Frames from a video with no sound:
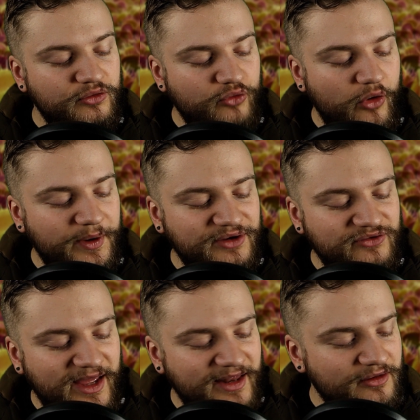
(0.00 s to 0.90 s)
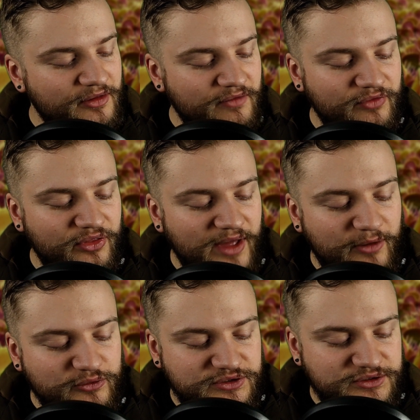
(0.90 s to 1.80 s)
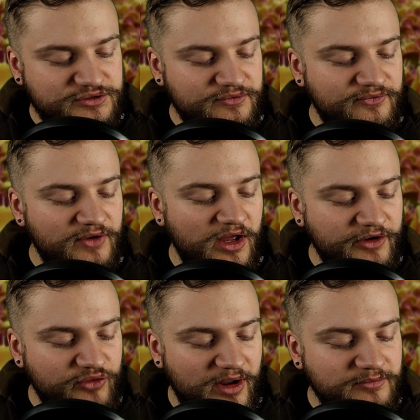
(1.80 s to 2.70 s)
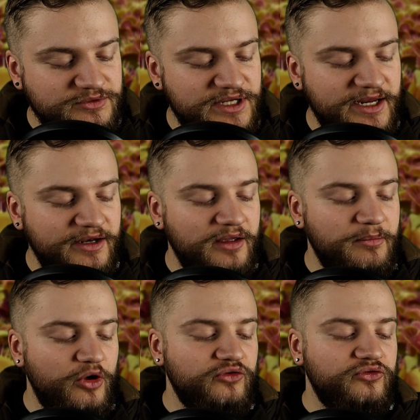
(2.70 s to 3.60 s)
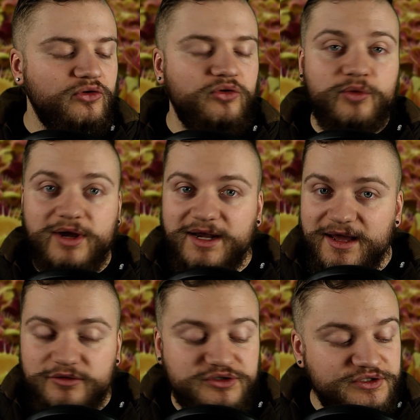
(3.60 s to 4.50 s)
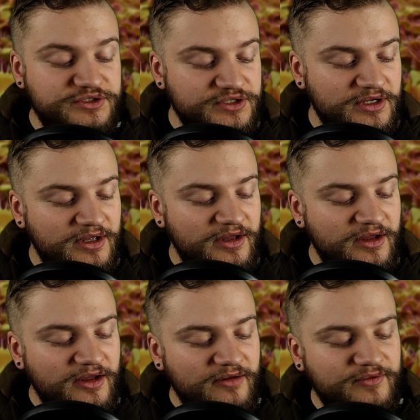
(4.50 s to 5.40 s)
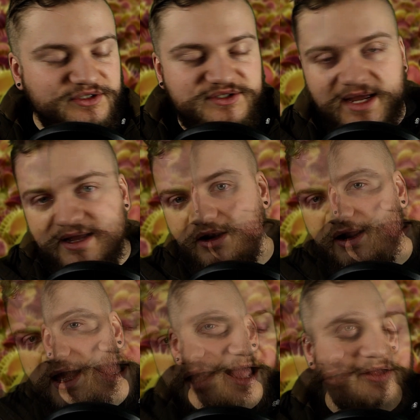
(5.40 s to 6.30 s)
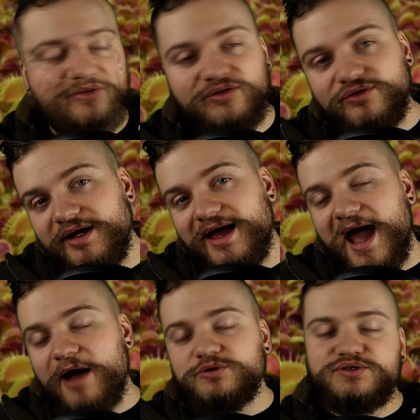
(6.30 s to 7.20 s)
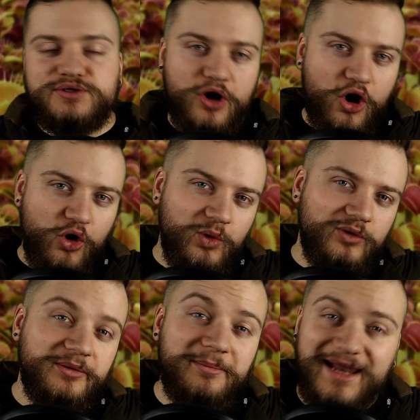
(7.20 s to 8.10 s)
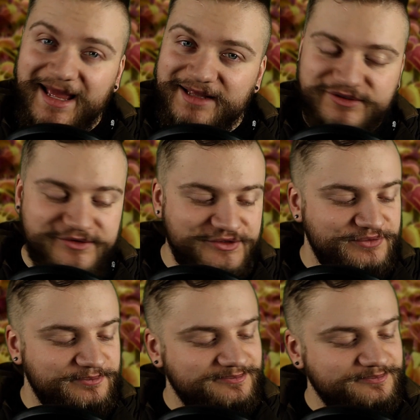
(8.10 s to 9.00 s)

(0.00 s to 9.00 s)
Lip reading: growing tens of thousands of flytraps in commercial greenhouses for sale as household plants.